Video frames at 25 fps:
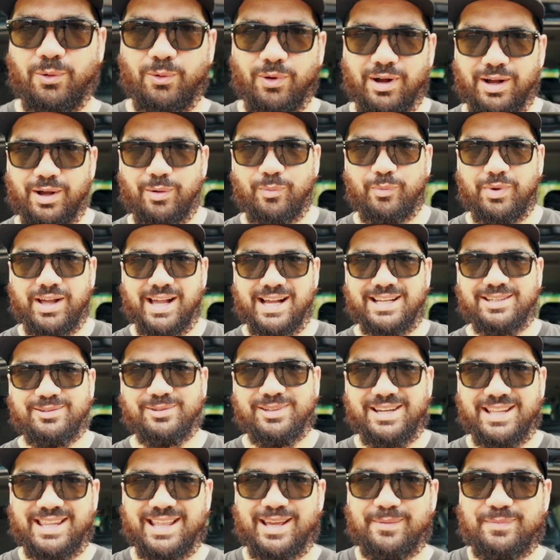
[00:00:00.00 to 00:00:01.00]
Welcome back to
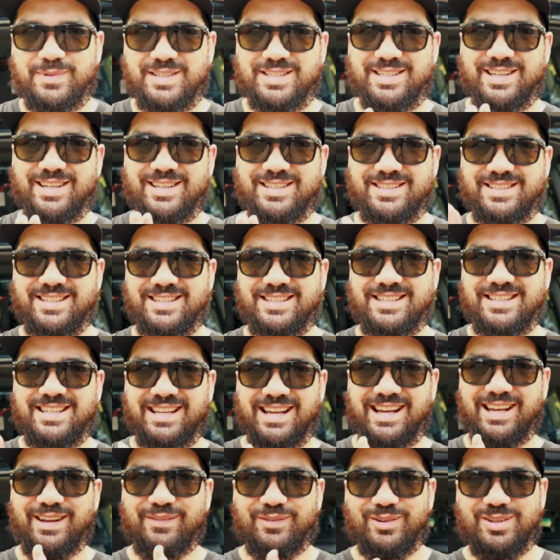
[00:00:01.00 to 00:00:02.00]
another episode. So today
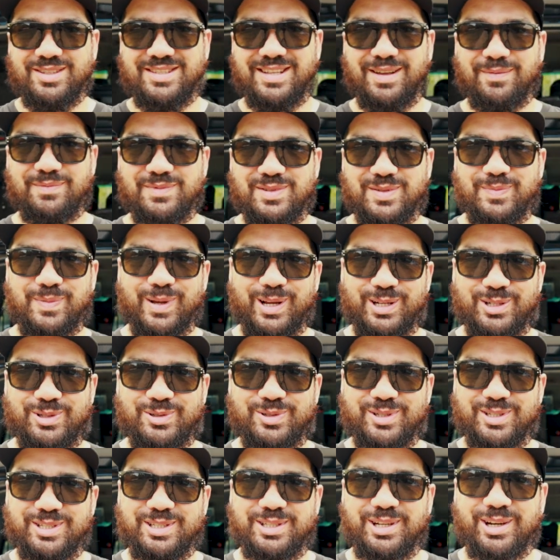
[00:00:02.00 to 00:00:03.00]
I've got something
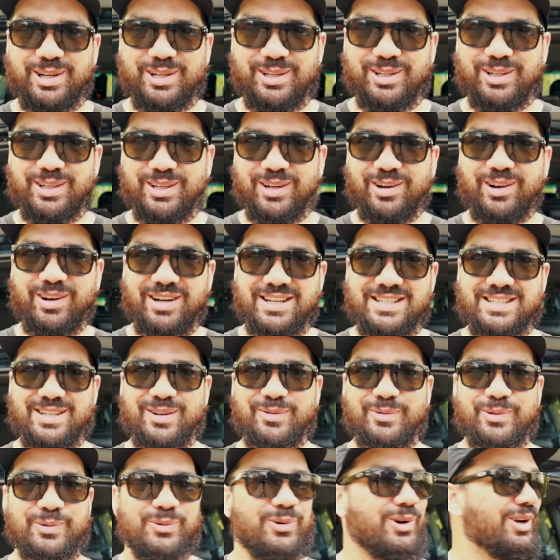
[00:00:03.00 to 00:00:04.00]
special to show you guys.
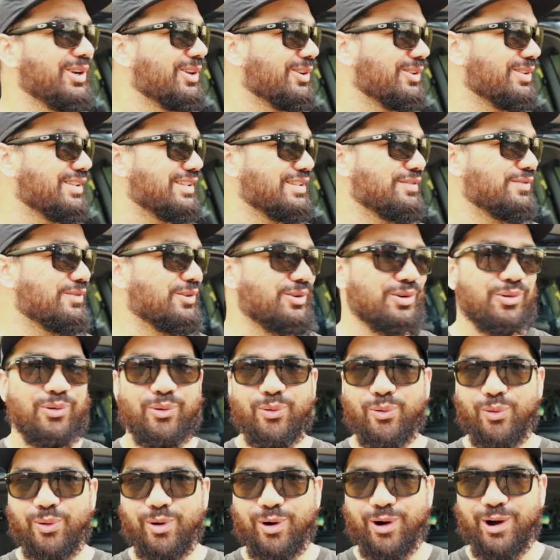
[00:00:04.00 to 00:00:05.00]
I've been working on this for
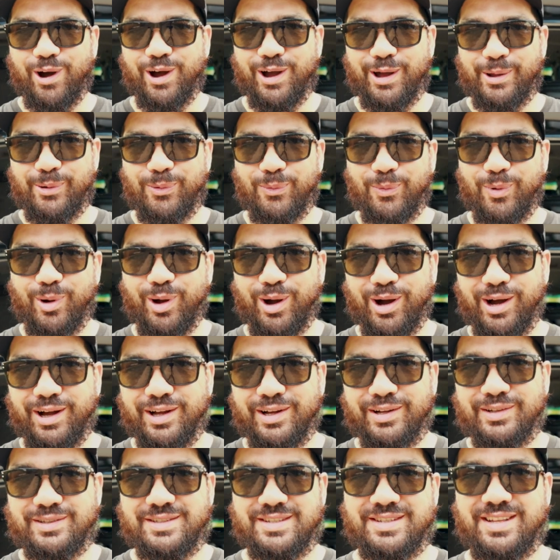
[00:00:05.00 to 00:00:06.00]
quite a
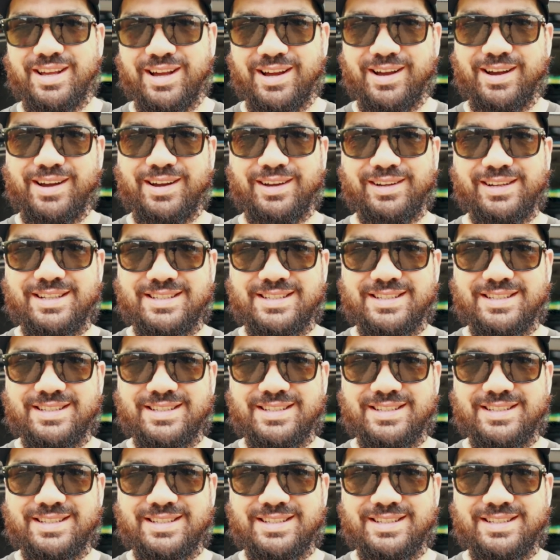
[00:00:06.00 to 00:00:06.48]
while, so